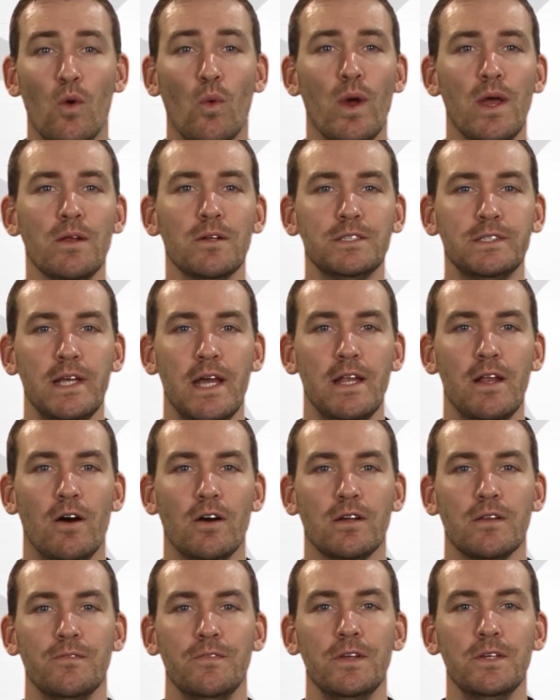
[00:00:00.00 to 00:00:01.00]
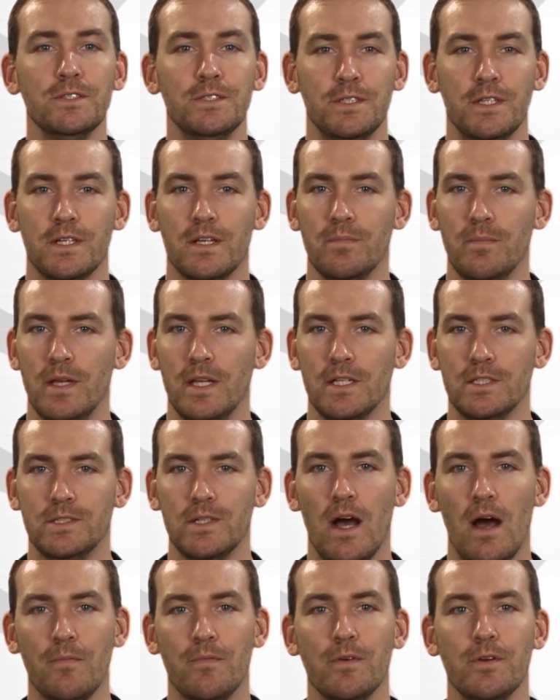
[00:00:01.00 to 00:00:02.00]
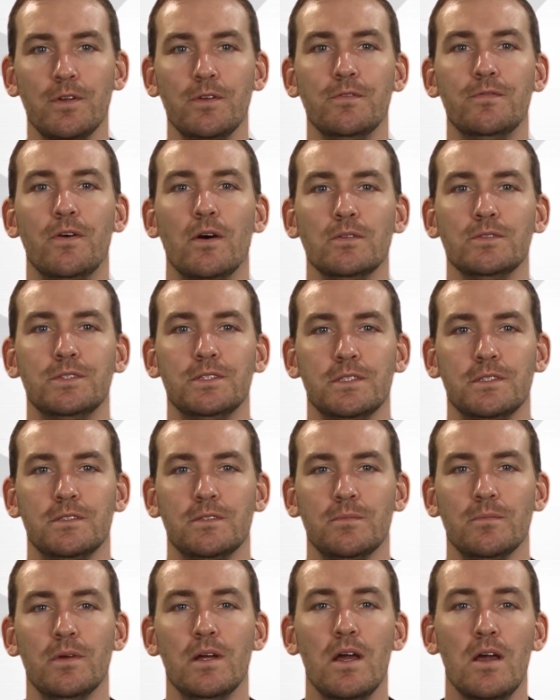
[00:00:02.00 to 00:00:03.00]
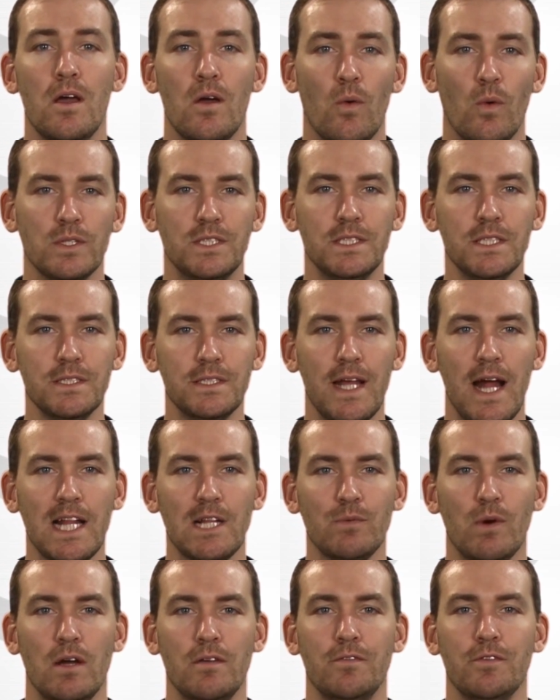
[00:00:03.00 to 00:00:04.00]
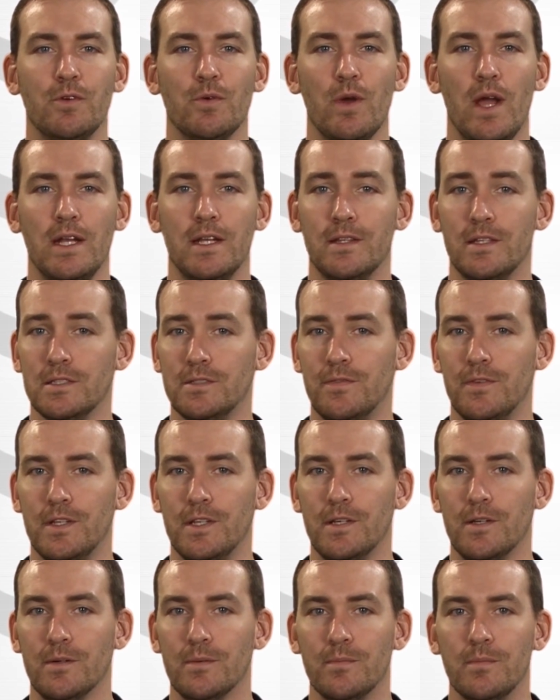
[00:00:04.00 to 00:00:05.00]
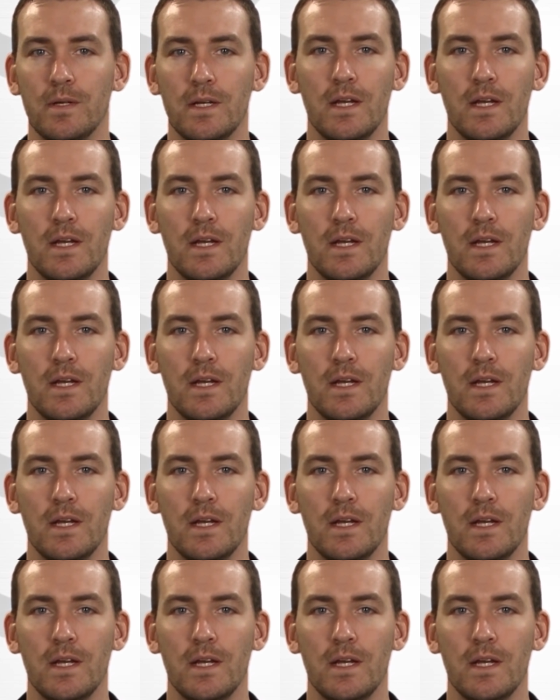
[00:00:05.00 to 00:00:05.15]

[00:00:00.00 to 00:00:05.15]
We understand how confusing it can be to shop for a new phone system, which is exactly why we've created this video.